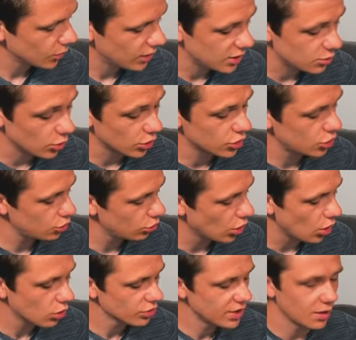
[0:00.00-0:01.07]
Okay, so we've got two
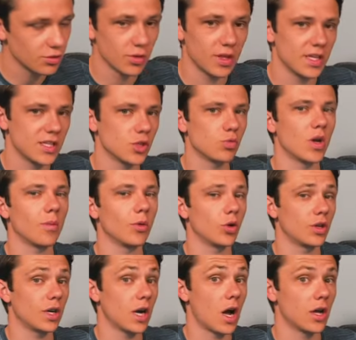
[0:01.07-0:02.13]
goals now, so this is where we're
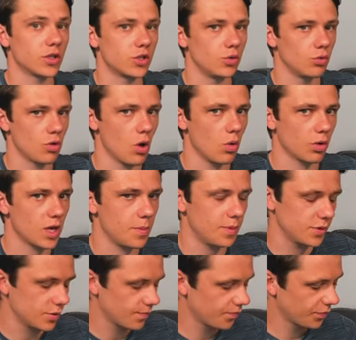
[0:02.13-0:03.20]
looking at our two
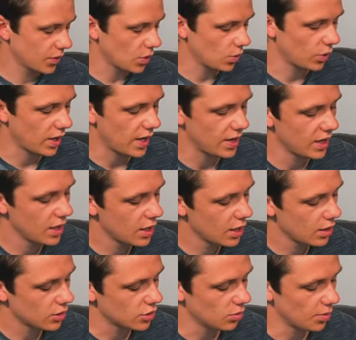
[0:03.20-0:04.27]
goalkeepers, okay?
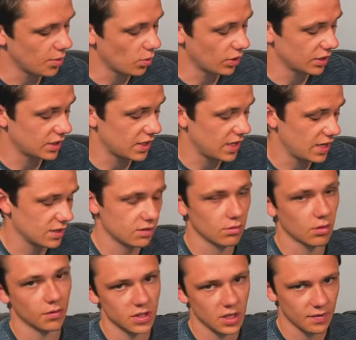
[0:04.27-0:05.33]
So what we want to see is,
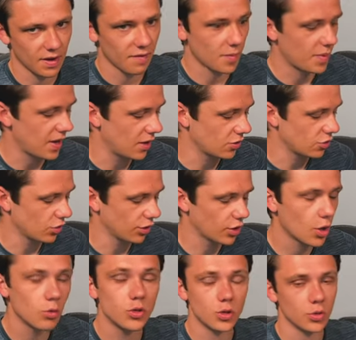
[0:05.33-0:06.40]
obviously, if you have a parent or a
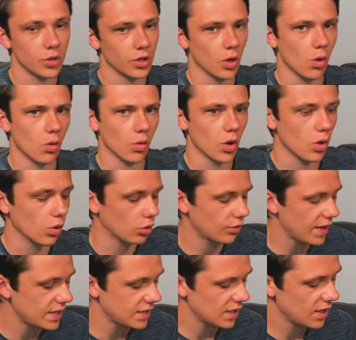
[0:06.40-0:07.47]
coach, you can go on goal,
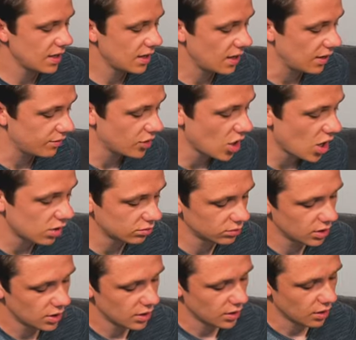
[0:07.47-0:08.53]
great. If not,
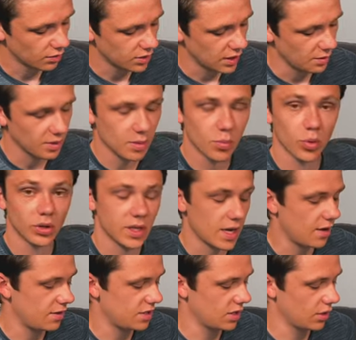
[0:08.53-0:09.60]
obviously, we can put the
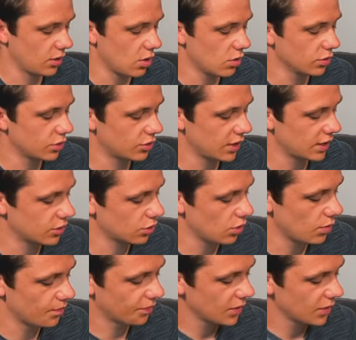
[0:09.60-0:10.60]
areas in the goal to try and score.